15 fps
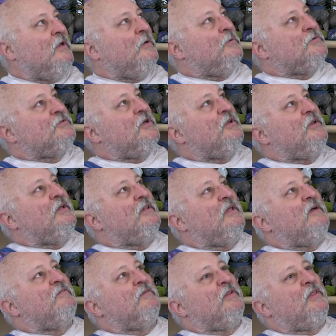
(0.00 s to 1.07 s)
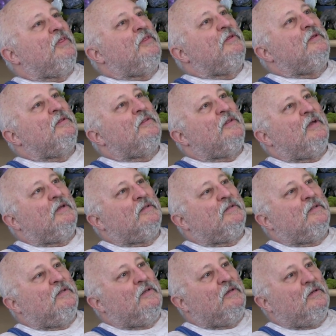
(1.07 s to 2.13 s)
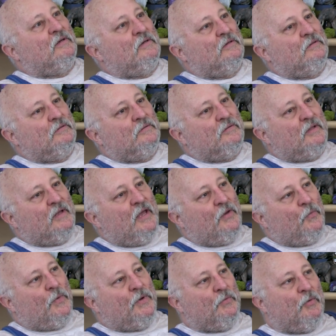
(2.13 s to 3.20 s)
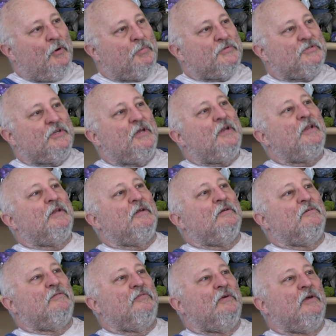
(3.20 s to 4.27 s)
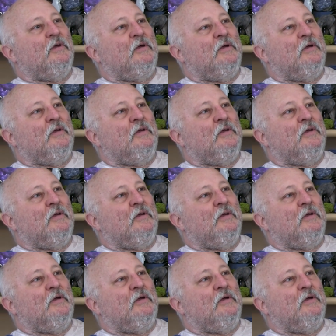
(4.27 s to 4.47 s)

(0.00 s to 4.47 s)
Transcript: it was on the 11th that the uh, they had one representative